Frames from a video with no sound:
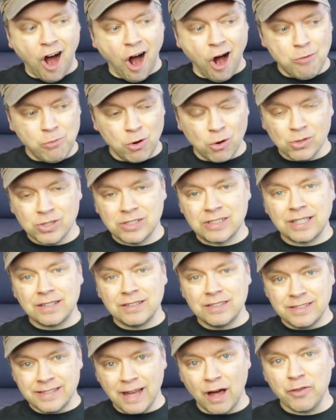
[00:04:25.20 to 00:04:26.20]
almost
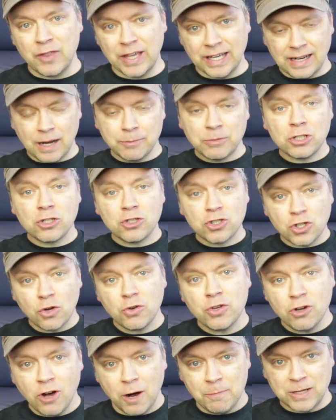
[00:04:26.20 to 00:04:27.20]
nothing. And I'm gonna show
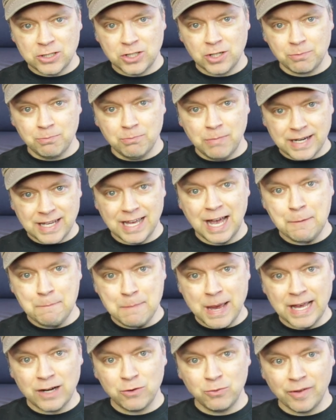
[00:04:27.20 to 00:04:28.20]
you how much money I
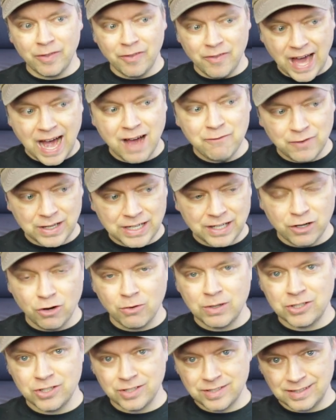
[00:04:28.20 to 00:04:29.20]
made with that
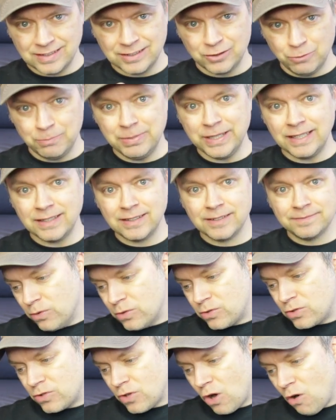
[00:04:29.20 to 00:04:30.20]
video in just a little bit.
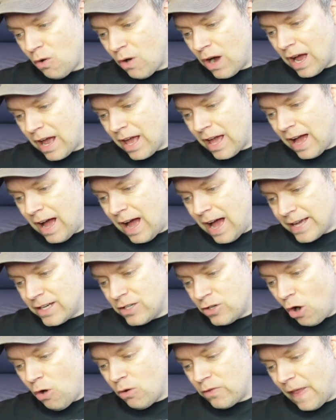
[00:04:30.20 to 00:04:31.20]
So I
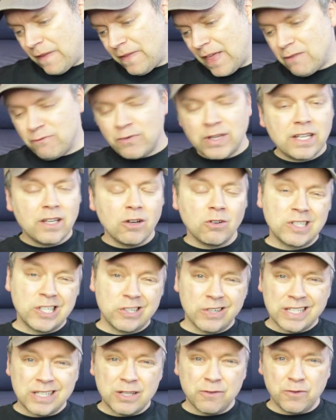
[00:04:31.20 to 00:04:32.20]
know that that video
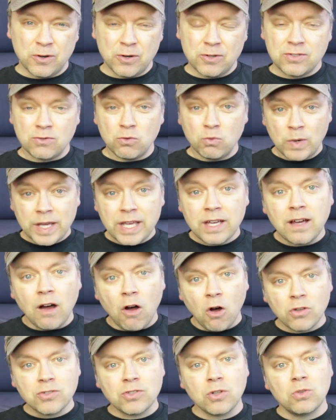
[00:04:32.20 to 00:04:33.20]
during the first week
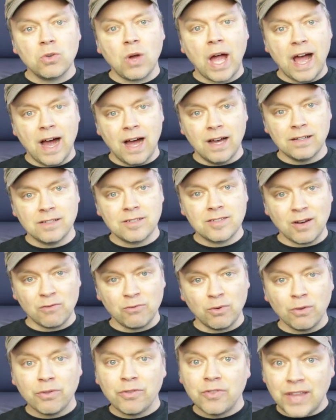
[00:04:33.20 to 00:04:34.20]
also had
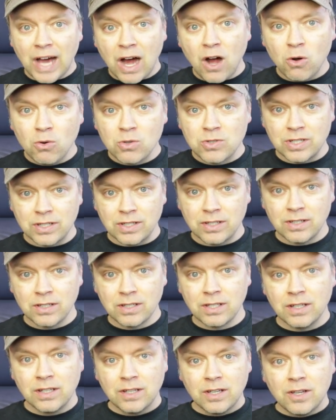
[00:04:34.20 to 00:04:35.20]
several
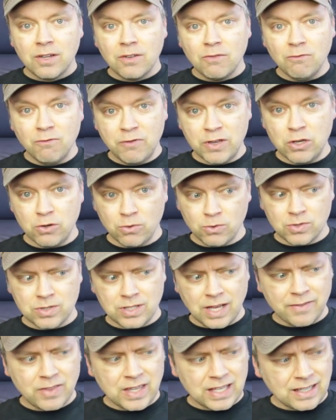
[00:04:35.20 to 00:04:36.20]
thousand views.
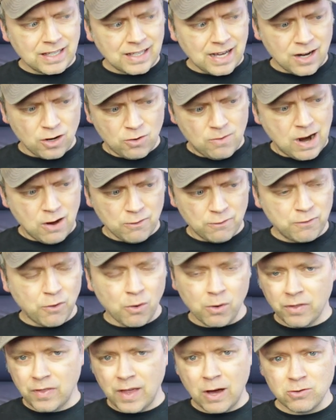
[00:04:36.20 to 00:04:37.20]
I think it got around
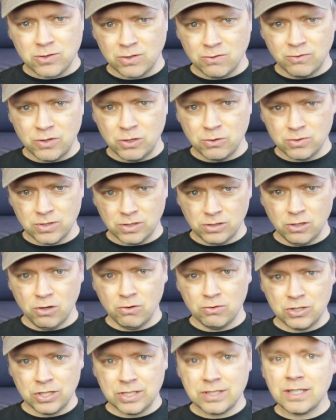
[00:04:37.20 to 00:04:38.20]
4,000 views
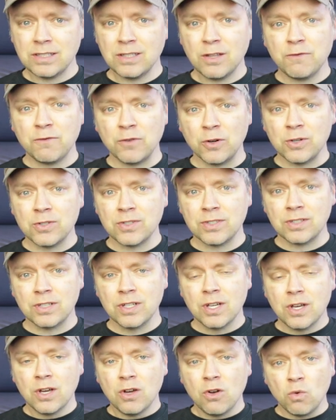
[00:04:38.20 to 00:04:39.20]
alone just in the first
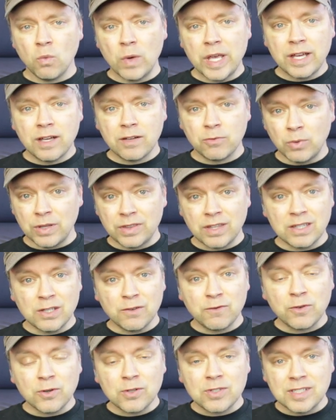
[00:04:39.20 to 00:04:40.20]
week within the
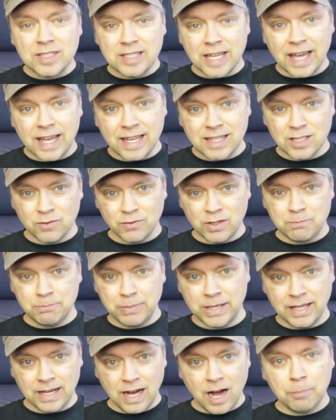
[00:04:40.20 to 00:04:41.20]
first days of it
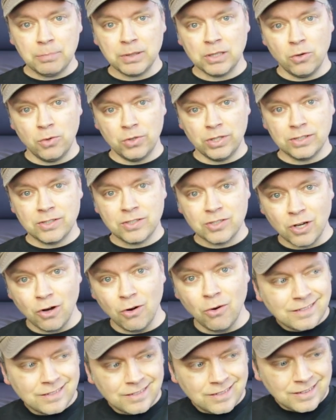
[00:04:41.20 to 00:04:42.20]
being uploaded.
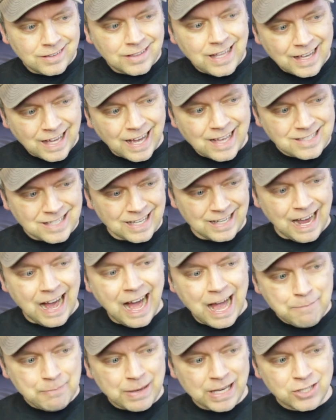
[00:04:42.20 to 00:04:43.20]
So, like I said,
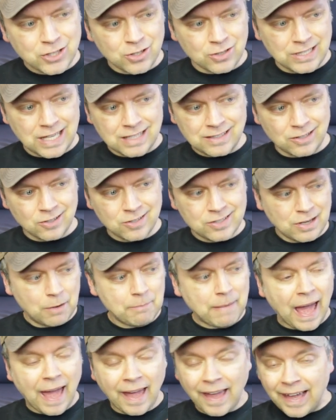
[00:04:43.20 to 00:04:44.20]
I picture that there's
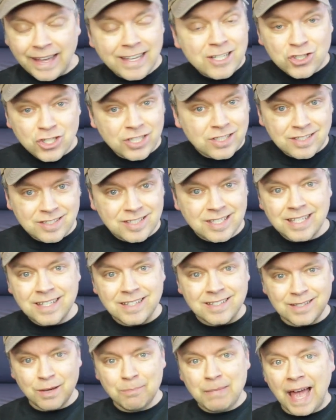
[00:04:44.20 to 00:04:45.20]
some
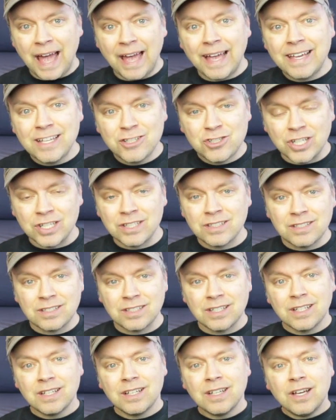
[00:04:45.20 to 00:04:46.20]
agency, some agent
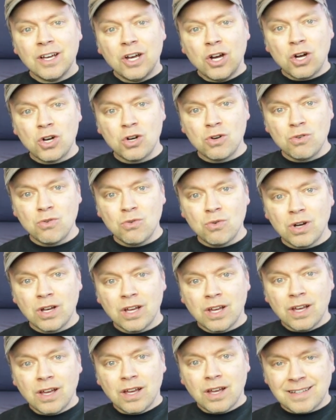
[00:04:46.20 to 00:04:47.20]
who
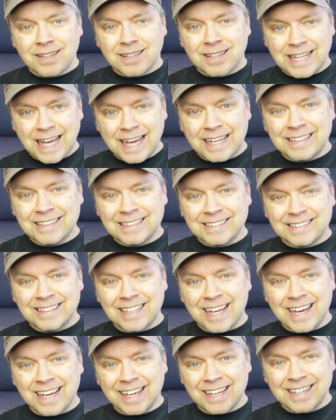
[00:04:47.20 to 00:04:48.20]
then
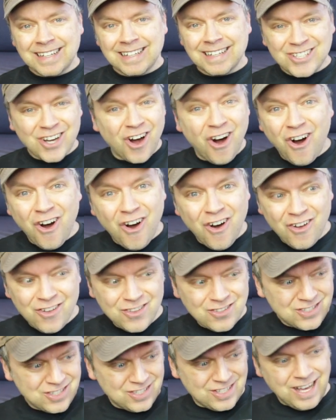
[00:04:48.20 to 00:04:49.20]
like
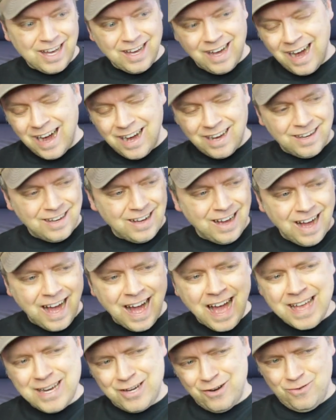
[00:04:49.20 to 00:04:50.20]
calls,
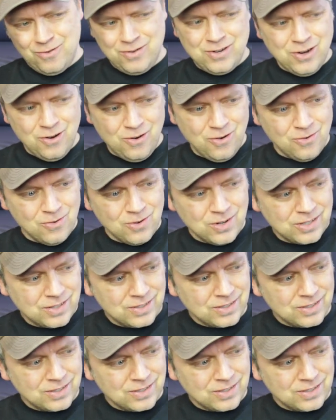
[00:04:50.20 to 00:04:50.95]
I don't know,